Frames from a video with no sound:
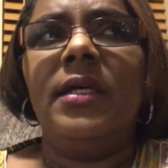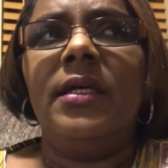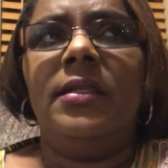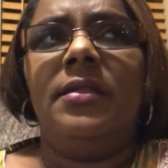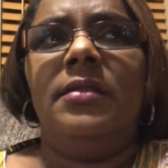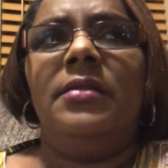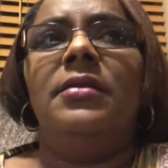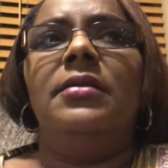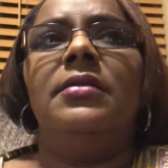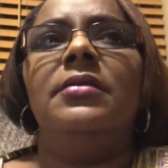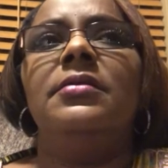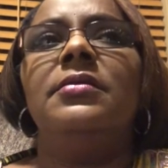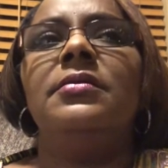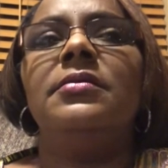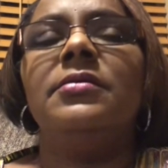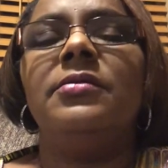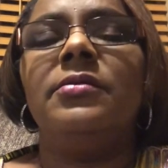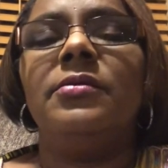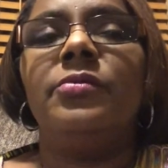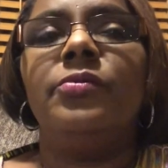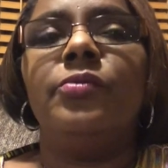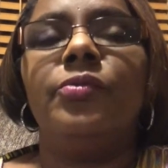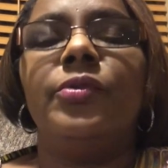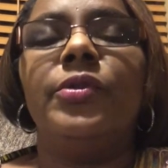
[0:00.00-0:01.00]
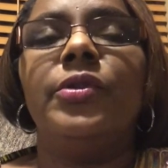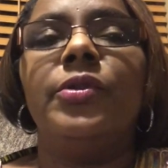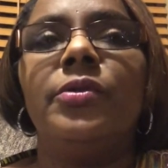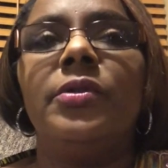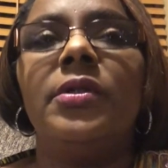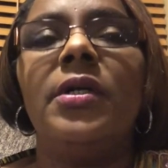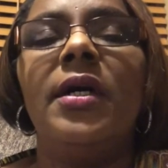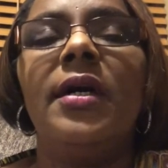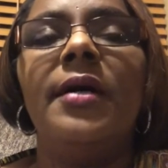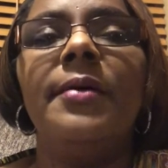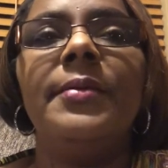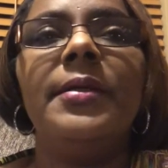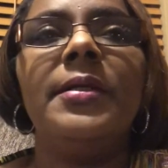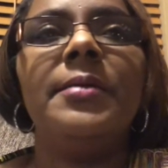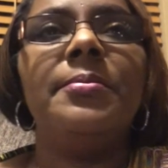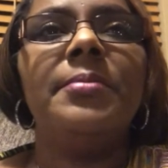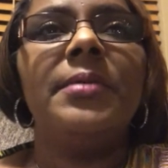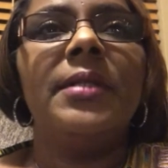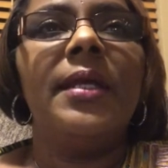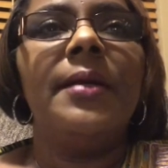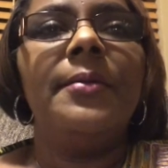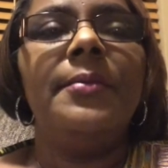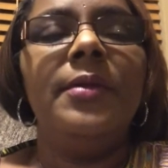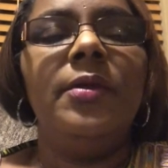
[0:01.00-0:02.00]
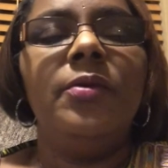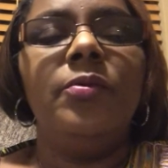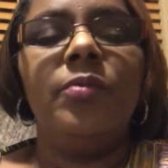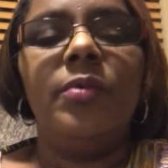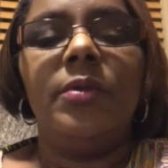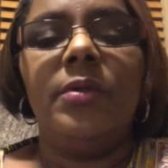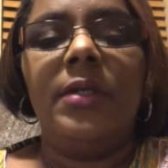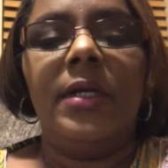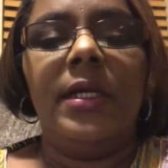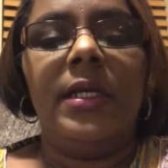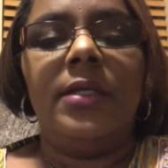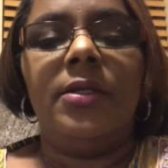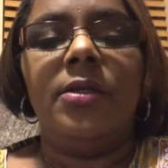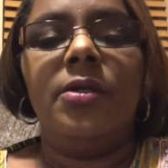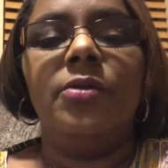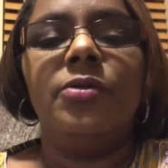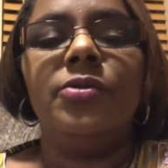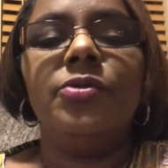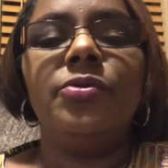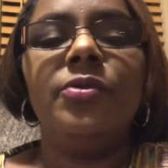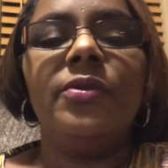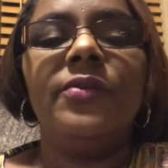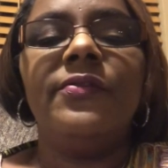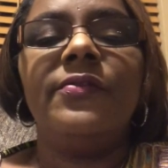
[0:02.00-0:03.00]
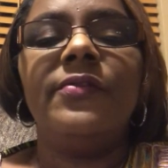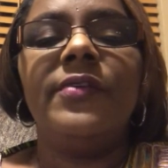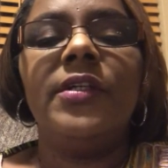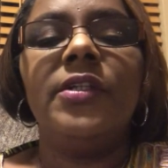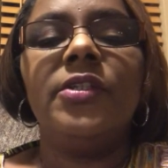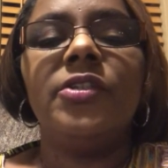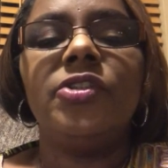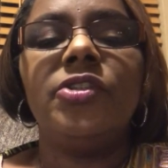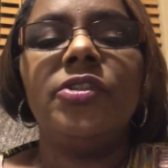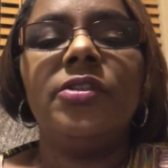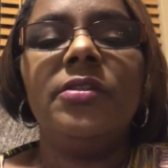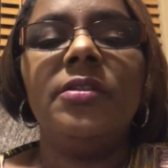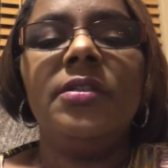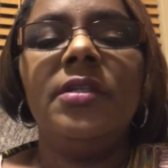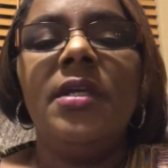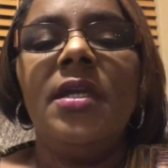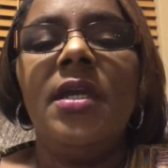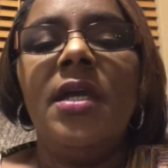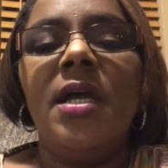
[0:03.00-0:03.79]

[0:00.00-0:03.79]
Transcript: a real comic, but I mean when I go to a function,